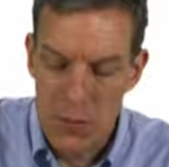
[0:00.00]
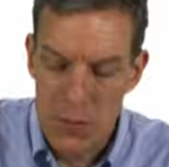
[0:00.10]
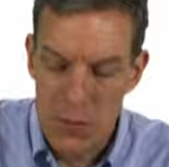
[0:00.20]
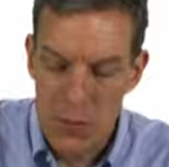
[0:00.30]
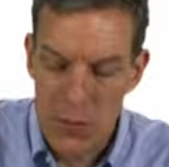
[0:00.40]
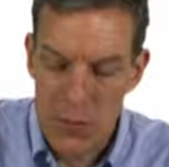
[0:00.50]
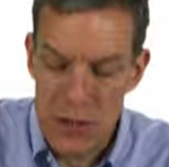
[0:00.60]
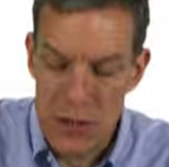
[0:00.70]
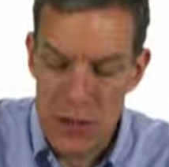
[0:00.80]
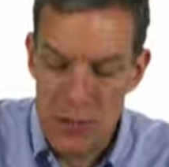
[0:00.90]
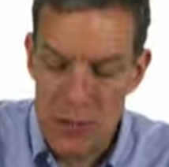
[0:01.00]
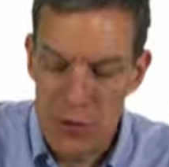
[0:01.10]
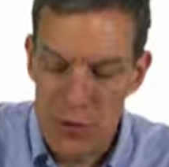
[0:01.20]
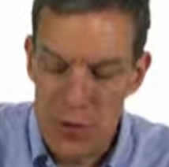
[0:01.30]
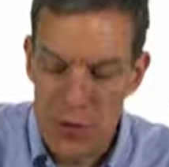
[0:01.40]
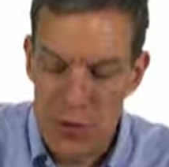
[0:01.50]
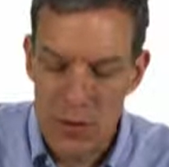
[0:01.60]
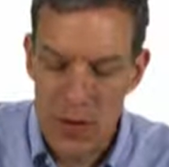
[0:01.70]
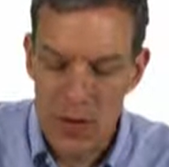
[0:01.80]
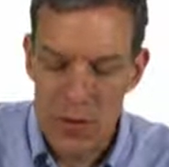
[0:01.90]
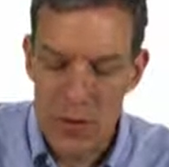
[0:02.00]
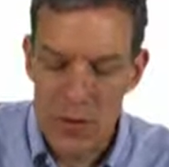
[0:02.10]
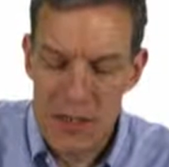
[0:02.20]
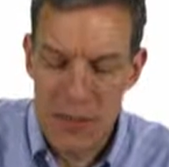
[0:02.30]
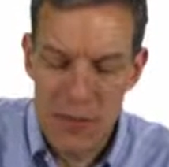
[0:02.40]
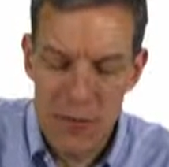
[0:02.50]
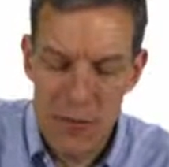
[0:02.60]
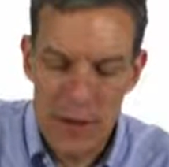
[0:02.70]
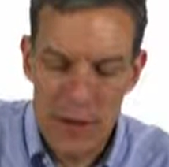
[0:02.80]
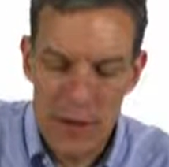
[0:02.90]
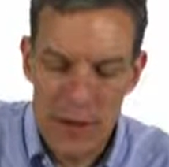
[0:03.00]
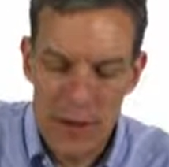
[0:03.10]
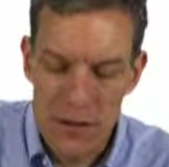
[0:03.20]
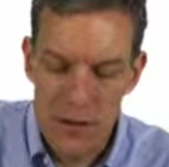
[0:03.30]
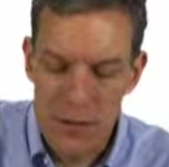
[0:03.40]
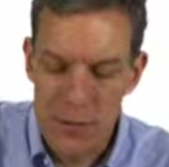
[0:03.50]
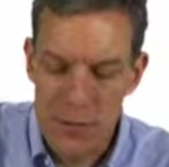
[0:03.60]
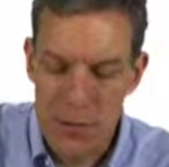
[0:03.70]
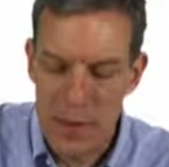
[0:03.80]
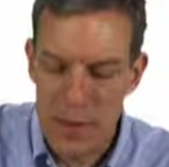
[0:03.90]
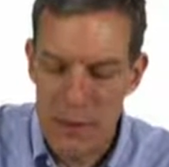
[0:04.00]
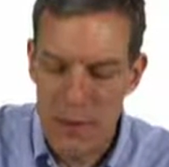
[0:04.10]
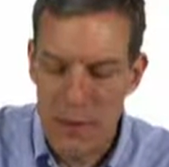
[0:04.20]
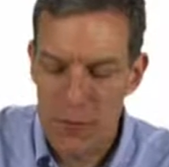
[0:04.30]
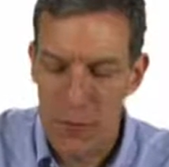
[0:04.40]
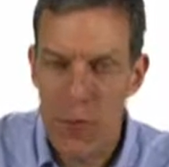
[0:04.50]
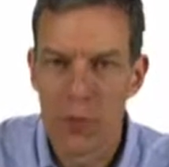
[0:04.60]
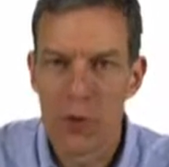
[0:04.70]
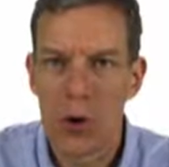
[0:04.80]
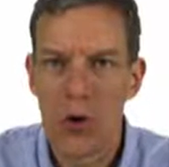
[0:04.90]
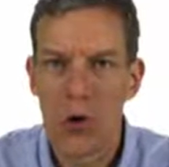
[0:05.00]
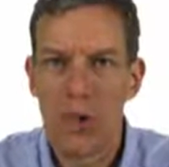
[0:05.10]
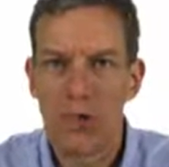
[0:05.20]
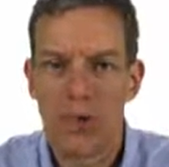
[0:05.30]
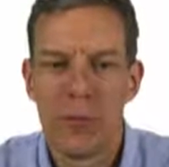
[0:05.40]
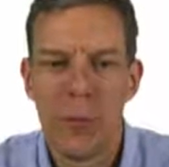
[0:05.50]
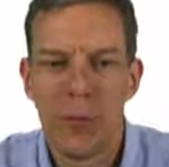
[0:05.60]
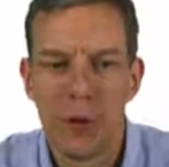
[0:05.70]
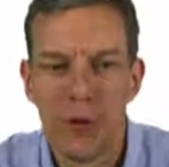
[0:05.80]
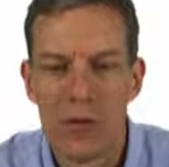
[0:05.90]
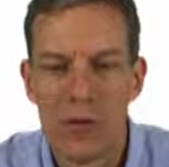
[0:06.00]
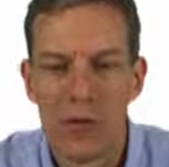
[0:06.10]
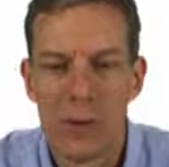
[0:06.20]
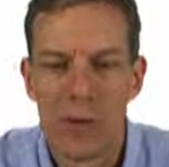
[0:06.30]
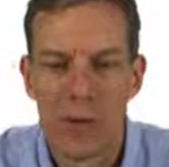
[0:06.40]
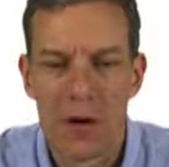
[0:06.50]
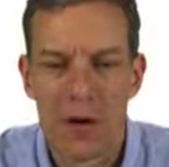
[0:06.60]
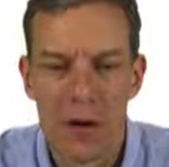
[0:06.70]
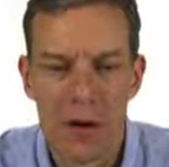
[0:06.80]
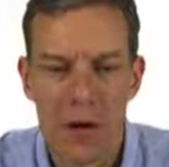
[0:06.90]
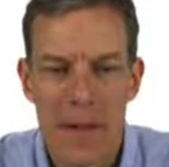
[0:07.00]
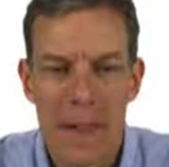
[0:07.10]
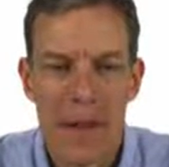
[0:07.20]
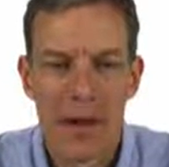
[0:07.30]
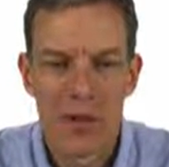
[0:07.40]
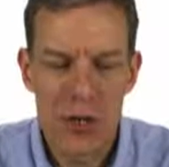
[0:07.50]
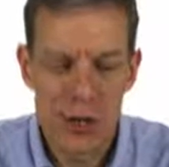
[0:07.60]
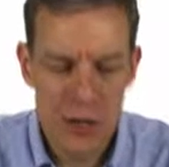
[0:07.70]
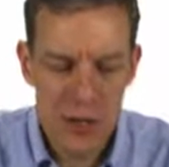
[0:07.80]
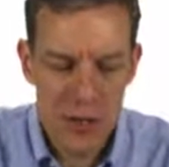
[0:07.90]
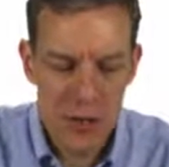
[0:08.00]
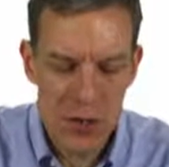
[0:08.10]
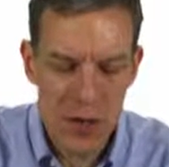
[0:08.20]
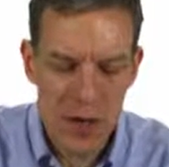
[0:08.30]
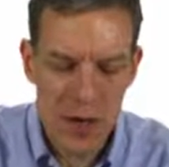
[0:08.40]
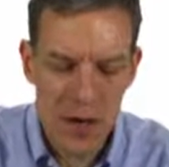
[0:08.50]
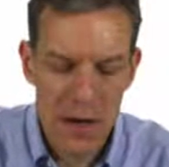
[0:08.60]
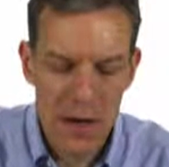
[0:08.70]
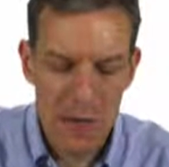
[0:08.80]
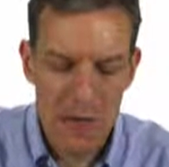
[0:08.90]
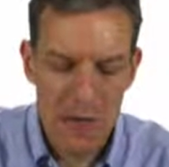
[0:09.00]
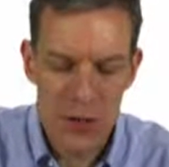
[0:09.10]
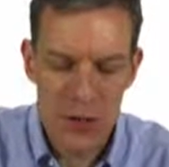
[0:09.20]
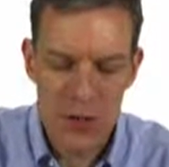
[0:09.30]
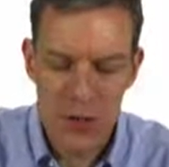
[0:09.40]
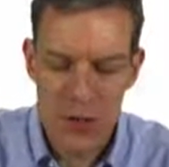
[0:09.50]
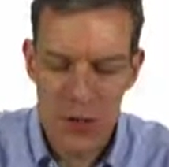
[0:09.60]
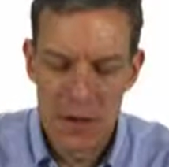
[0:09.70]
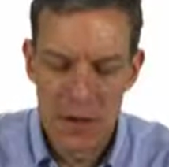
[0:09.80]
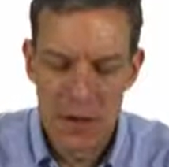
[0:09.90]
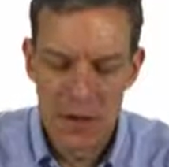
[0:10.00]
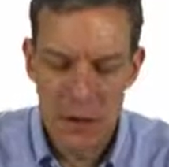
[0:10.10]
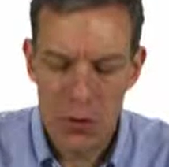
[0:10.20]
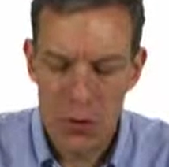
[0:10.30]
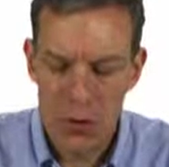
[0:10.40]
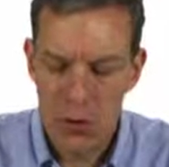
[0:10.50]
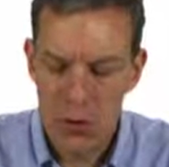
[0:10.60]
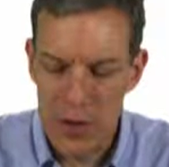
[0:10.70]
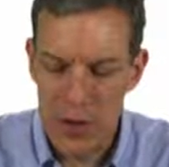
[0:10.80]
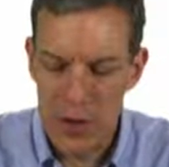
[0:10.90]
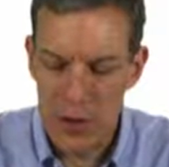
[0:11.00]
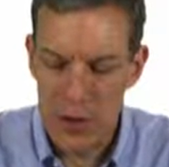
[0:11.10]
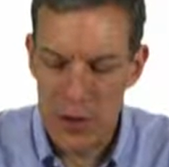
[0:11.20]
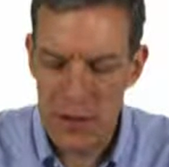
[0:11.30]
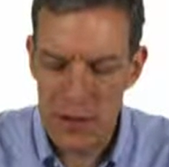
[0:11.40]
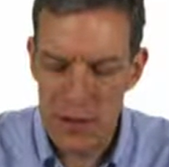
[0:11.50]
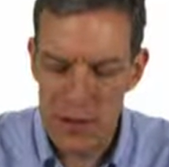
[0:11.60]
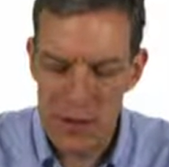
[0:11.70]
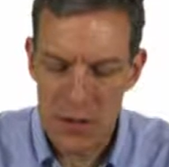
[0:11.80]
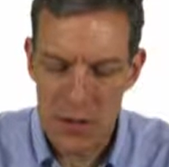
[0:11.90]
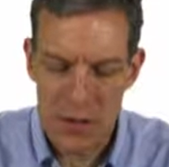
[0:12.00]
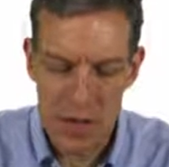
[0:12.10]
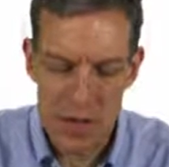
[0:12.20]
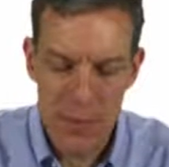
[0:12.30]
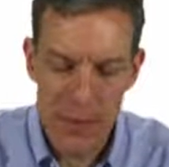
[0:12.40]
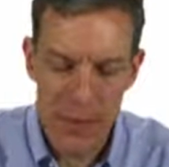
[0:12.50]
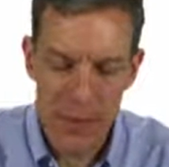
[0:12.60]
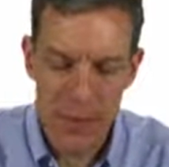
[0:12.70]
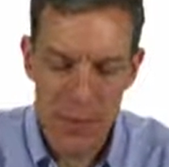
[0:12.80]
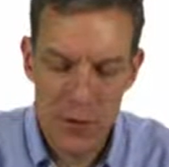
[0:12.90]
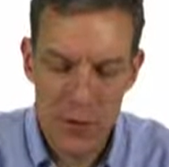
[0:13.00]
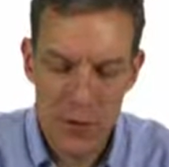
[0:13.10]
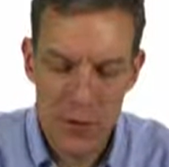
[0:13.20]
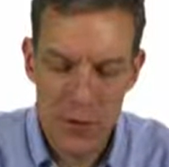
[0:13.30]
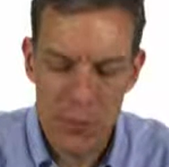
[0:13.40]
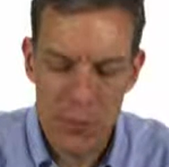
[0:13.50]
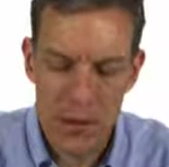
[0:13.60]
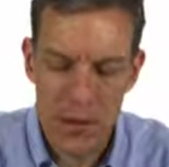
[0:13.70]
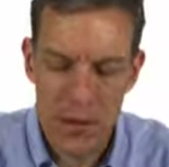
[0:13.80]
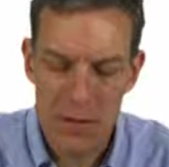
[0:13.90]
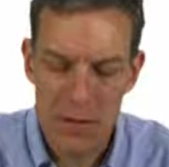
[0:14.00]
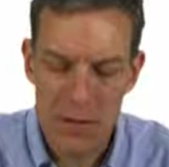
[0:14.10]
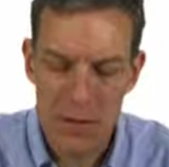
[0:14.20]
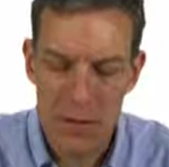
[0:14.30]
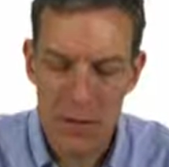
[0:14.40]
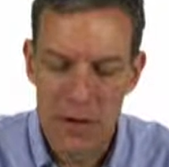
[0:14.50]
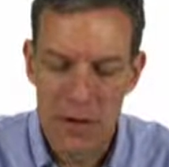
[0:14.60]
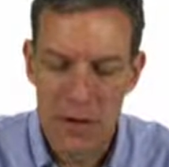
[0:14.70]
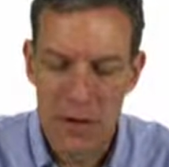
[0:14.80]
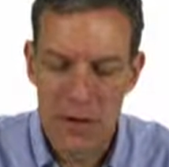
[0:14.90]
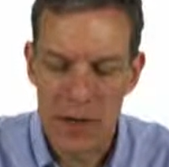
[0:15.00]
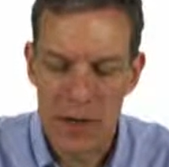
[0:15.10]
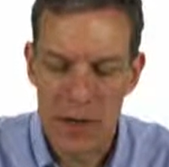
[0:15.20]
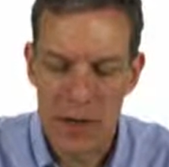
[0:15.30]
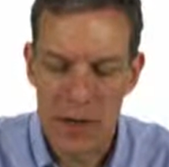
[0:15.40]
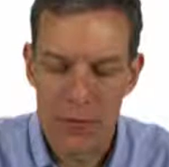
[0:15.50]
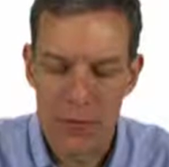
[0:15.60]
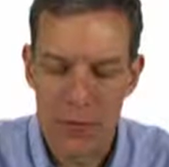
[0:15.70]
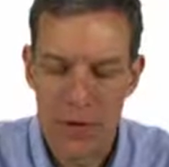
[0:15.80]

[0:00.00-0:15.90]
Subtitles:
what those j people are doing. Okay, so that's the benefit you get. You get some benefit from the overall level of public goods that's being done. And generally, this is going to be a concave function. So initially, there's high benefits to this, but it is going to tail off